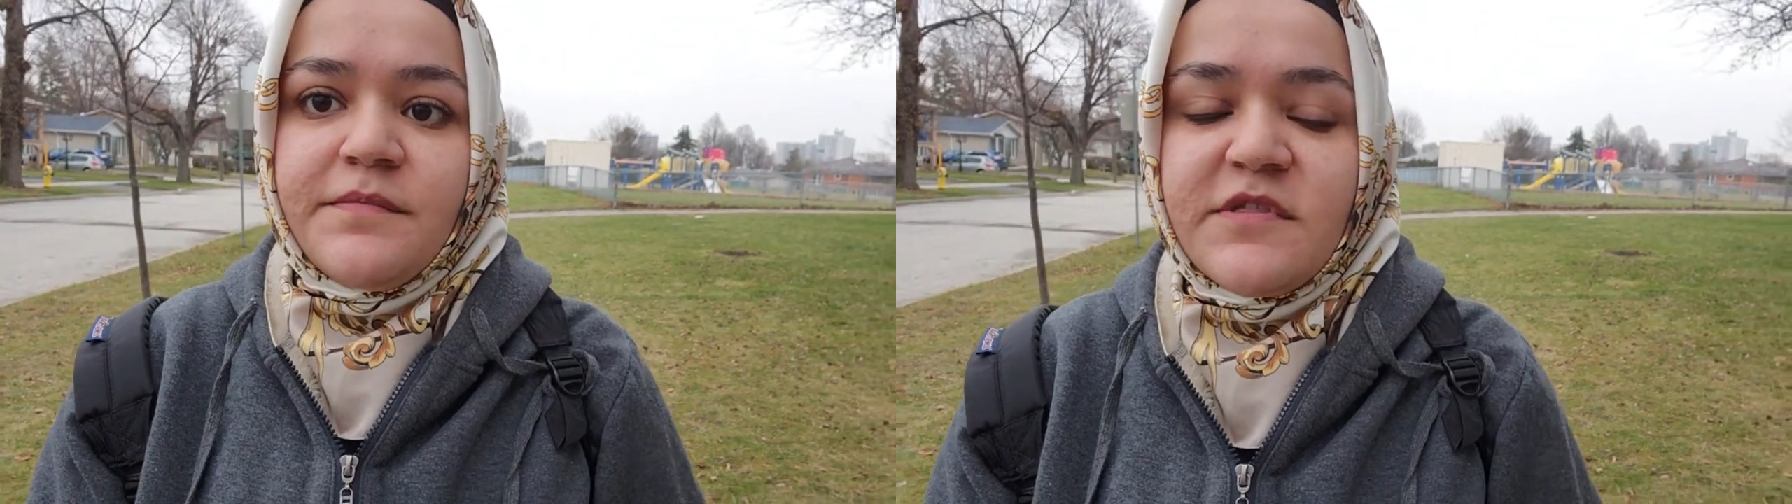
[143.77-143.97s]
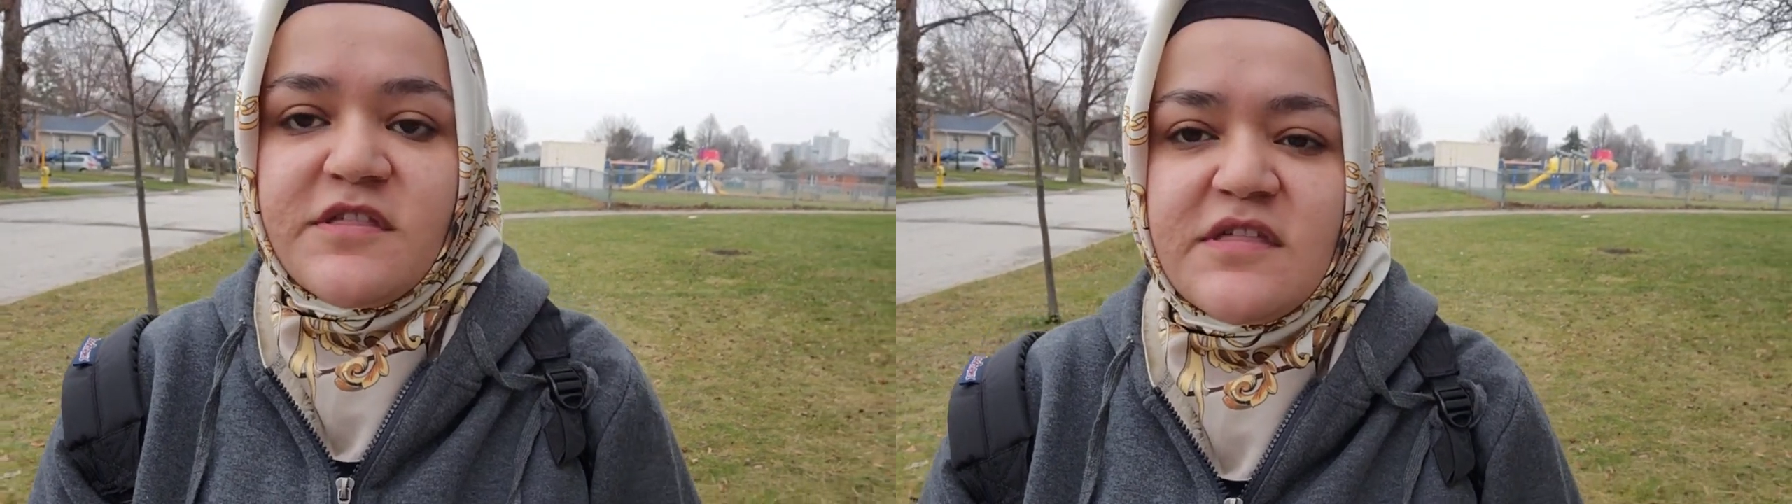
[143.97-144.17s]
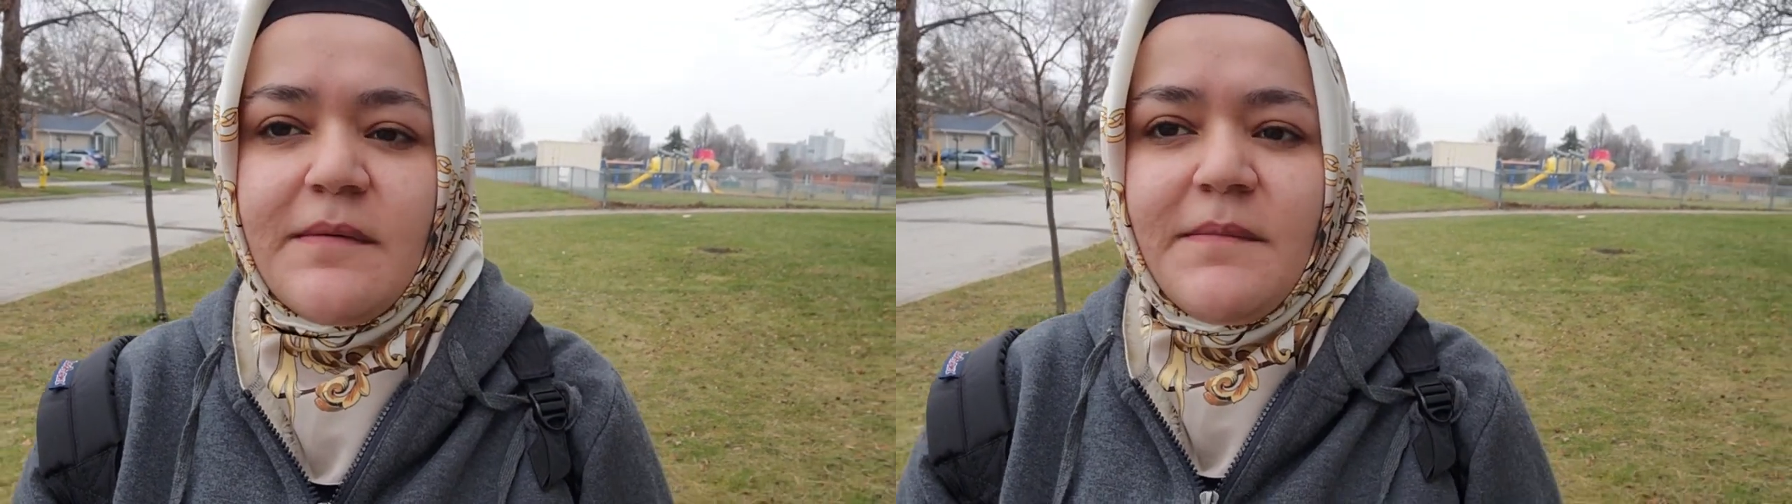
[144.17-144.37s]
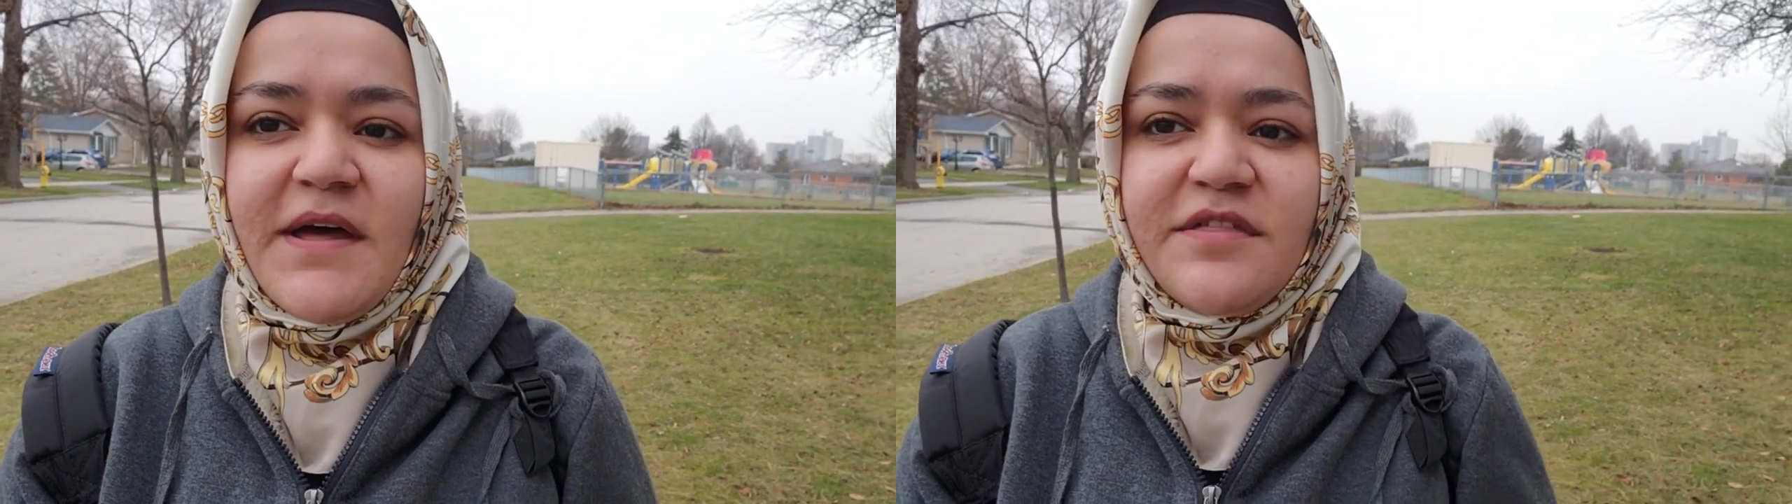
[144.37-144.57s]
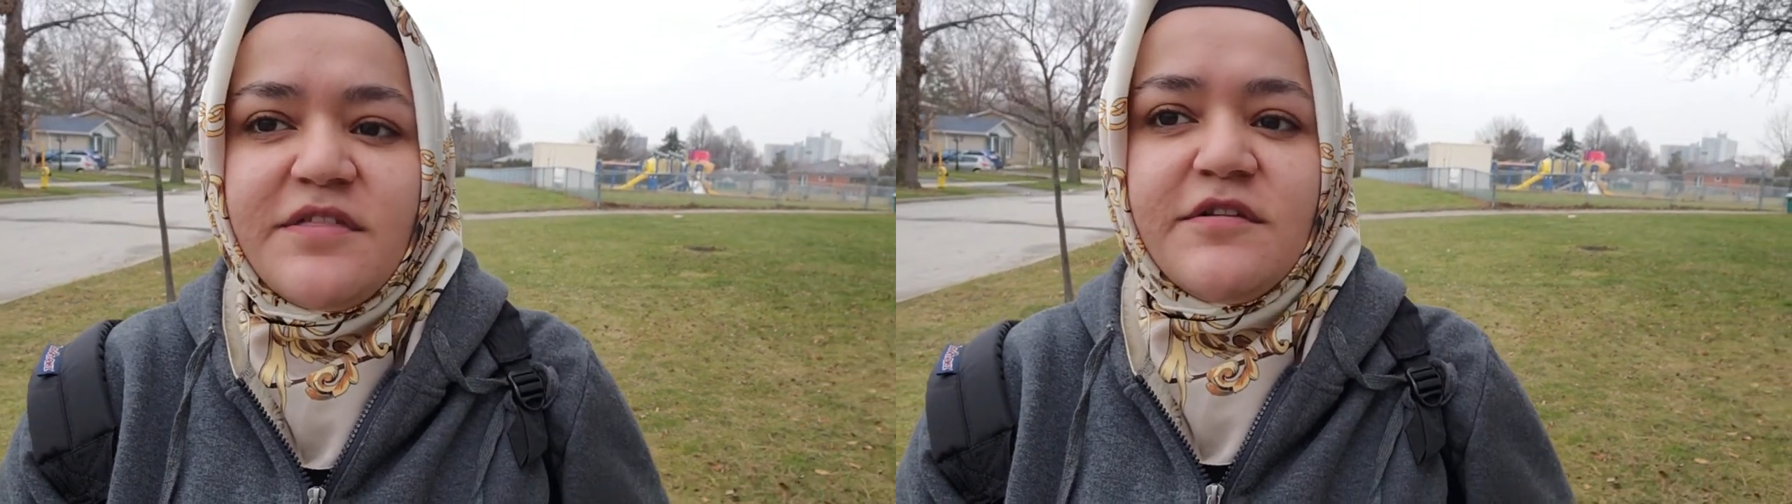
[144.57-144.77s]

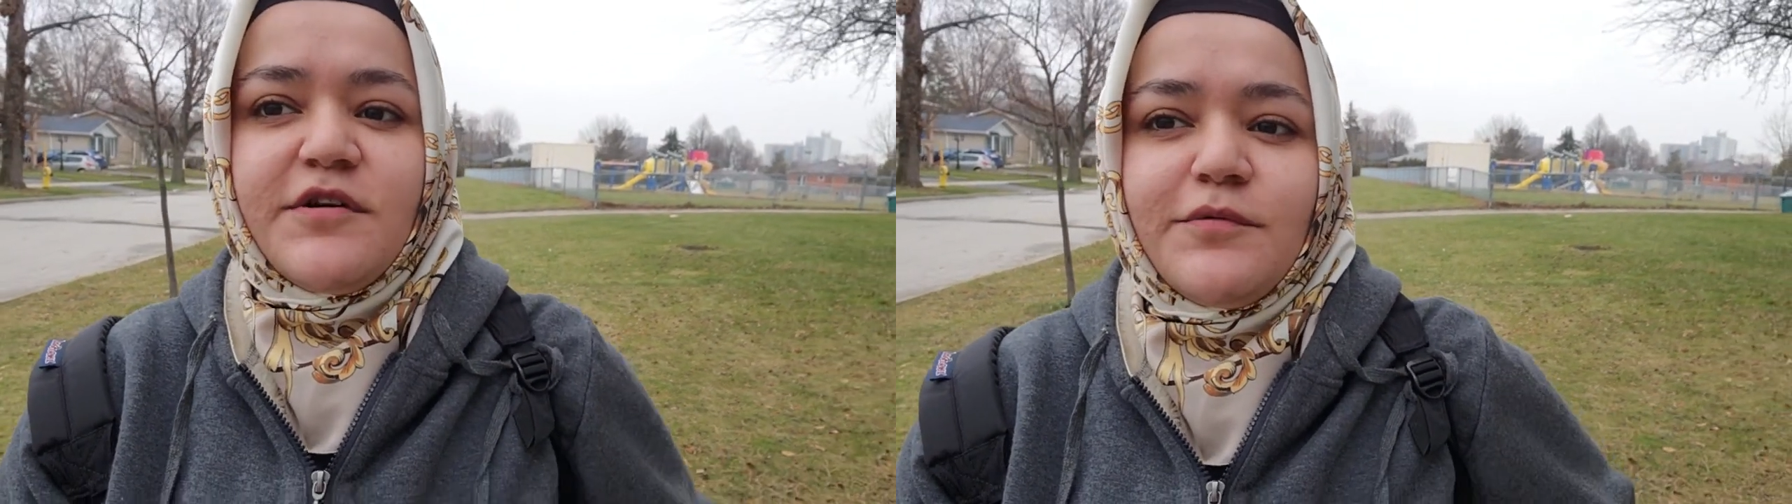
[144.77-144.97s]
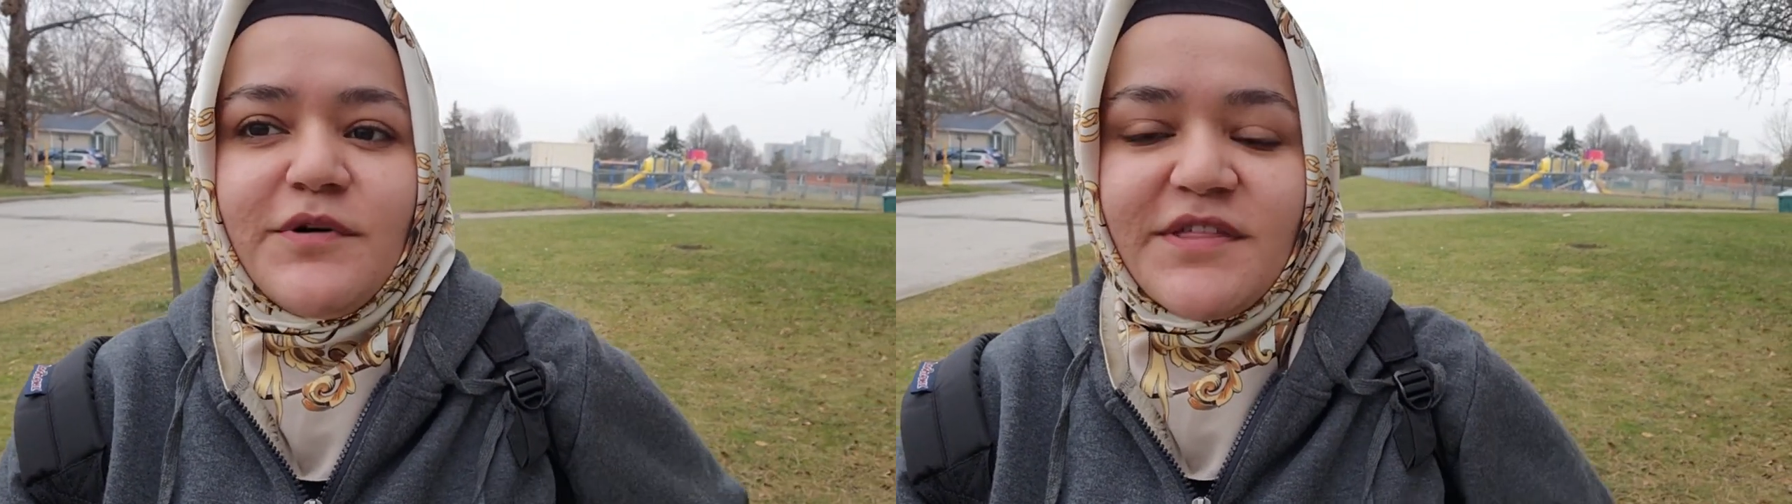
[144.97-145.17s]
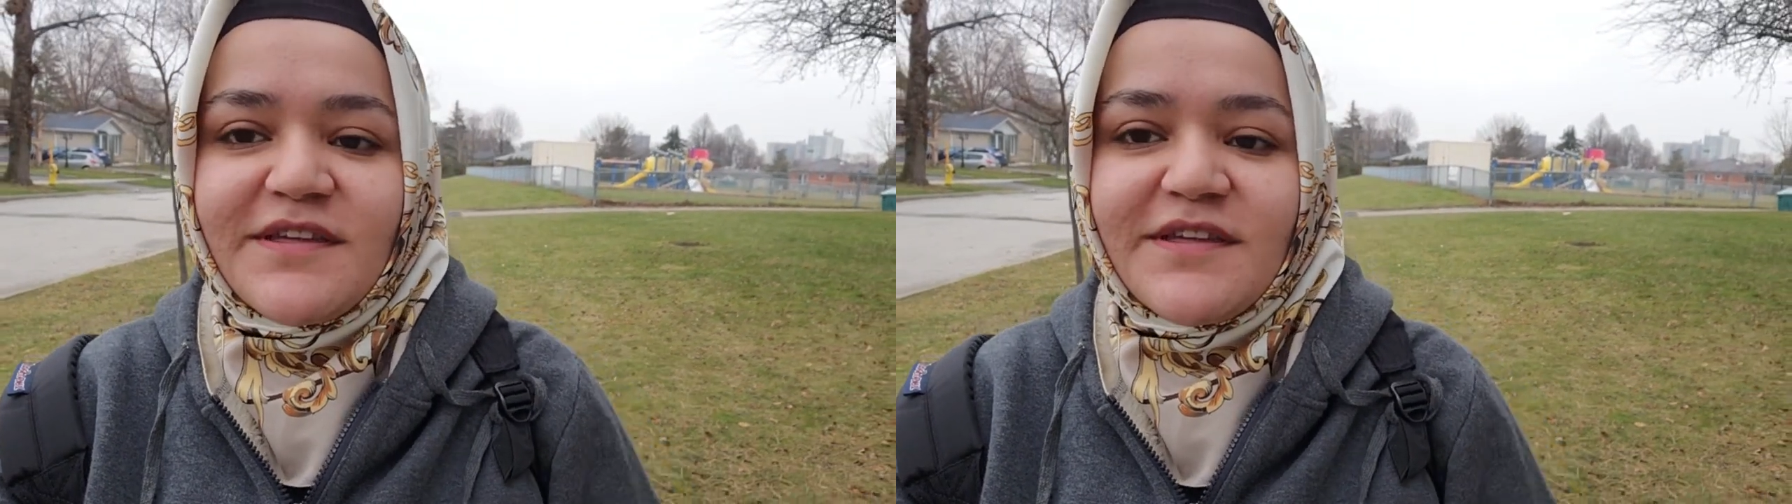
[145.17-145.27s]
semester was